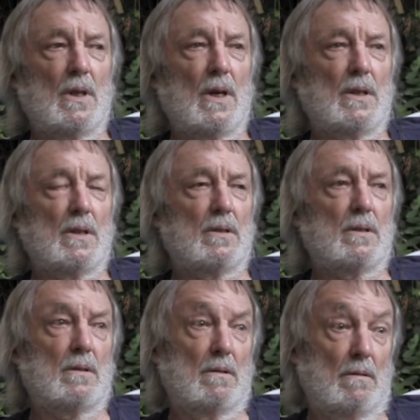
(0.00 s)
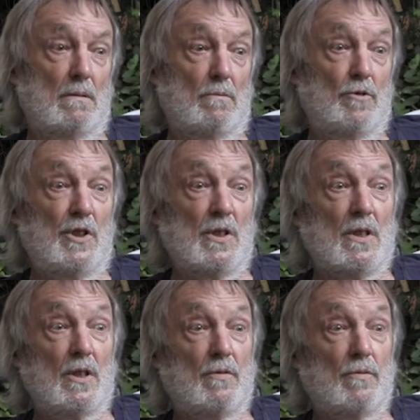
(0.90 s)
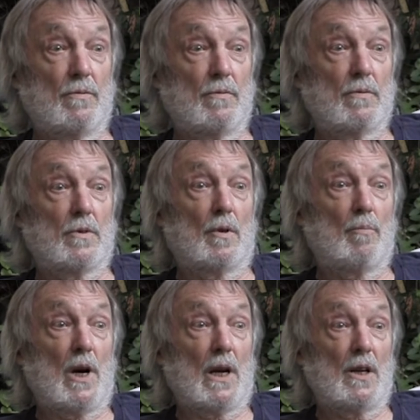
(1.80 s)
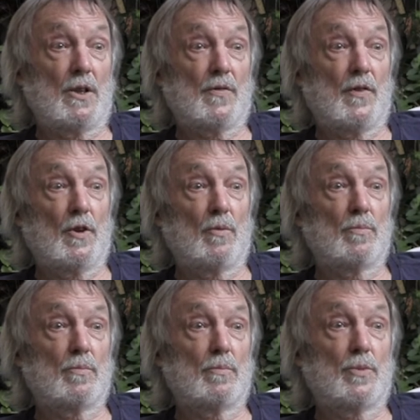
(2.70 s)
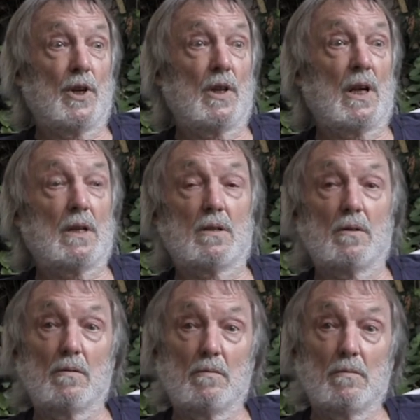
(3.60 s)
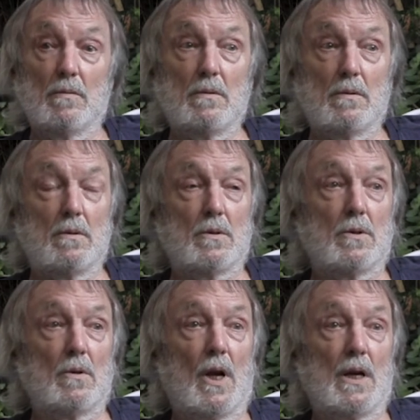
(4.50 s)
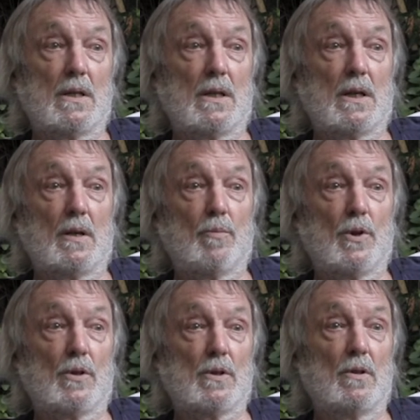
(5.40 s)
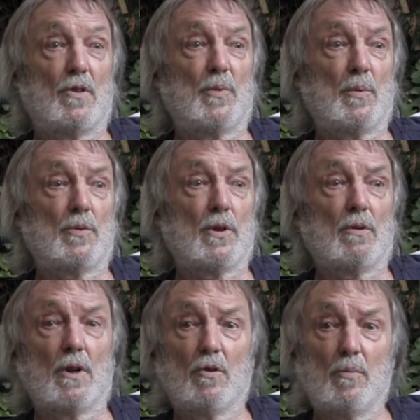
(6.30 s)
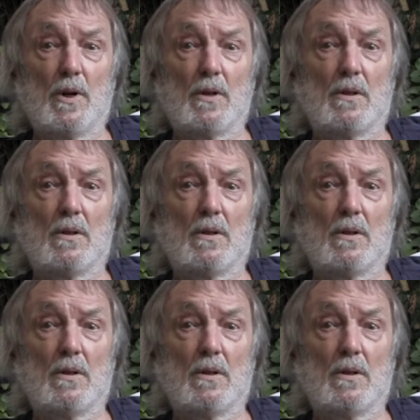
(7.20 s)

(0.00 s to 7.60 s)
and recently you've got Mike Lee's film bringing that to light again, because a lot of people don't know about it.